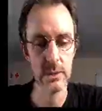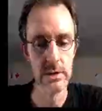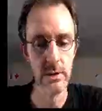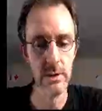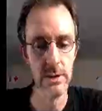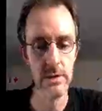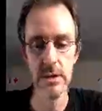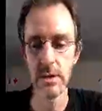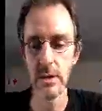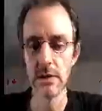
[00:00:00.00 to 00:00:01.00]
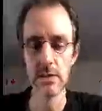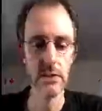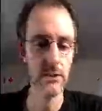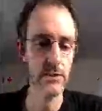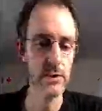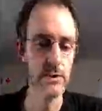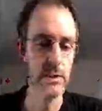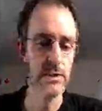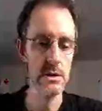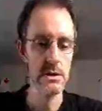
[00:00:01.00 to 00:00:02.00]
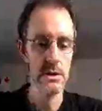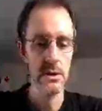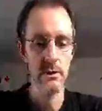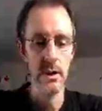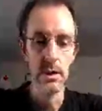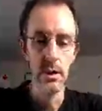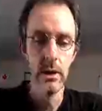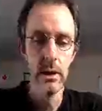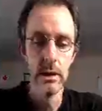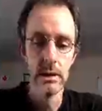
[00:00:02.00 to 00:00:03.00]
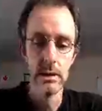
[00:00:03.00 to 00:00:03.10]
So we'll be using those, the first one so that we can log in